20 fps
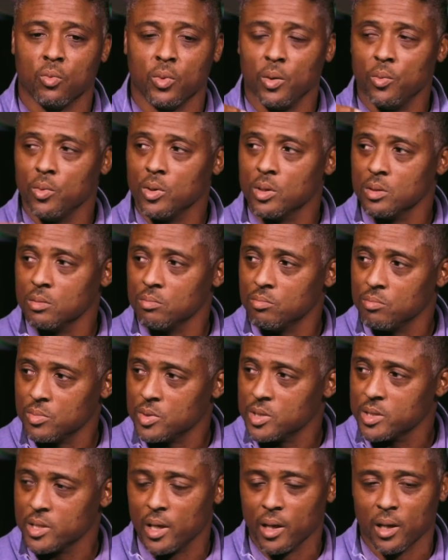were
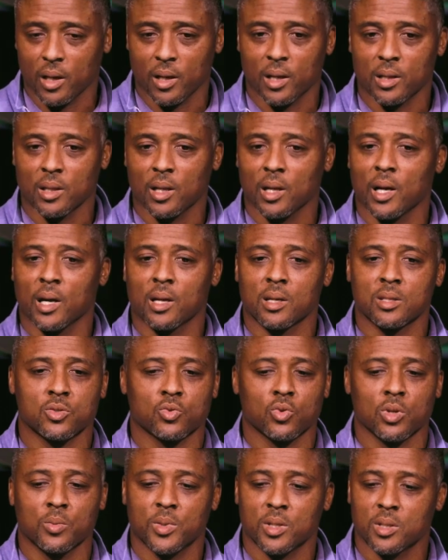checking at the line of
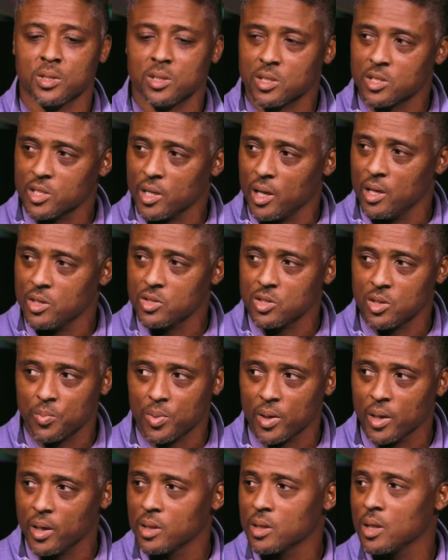scrimmage, changing the
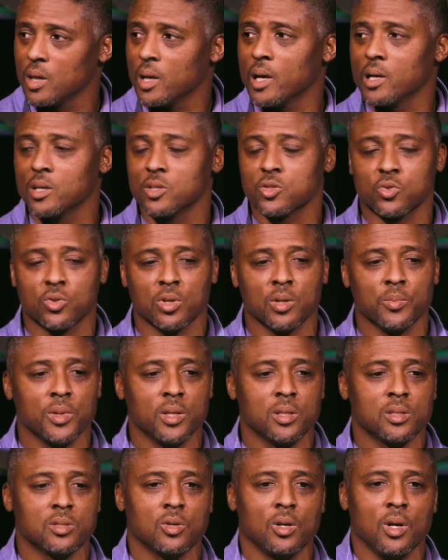play at the line of
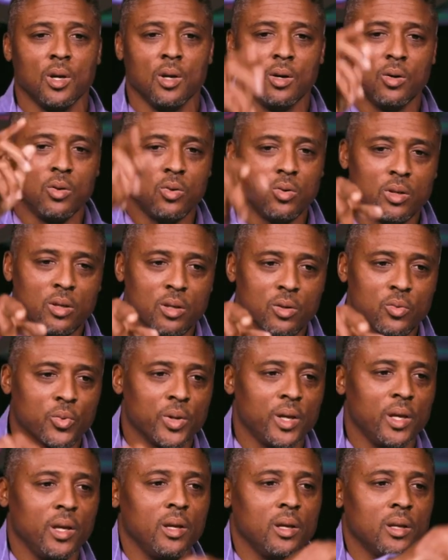scrimmage. Who do you
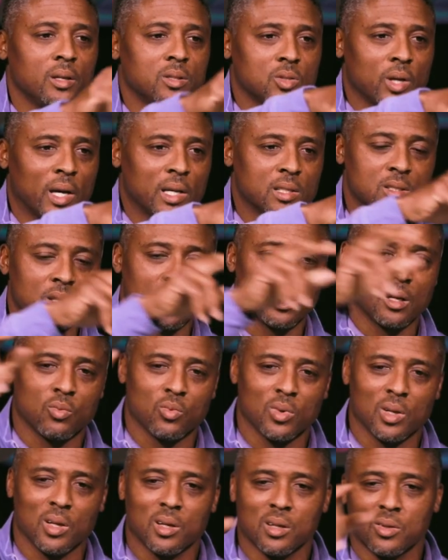read? So I started
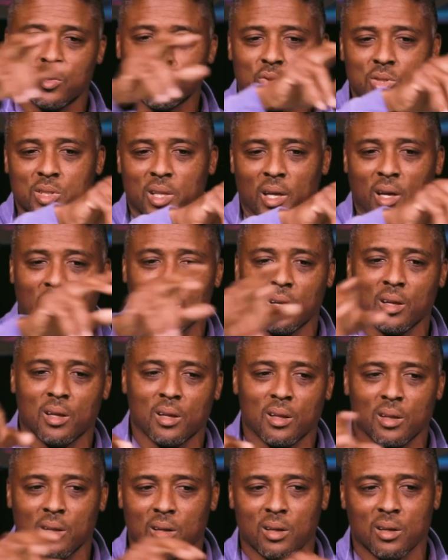really
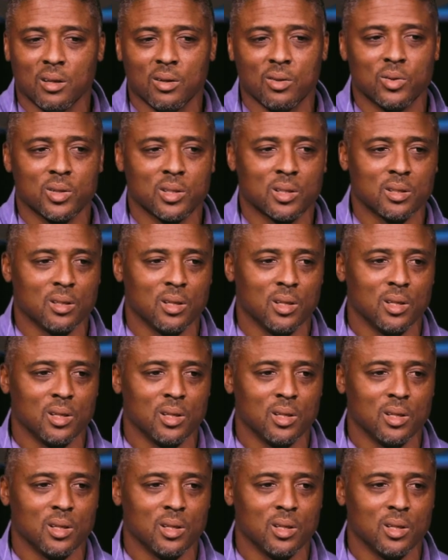understanding, you know, with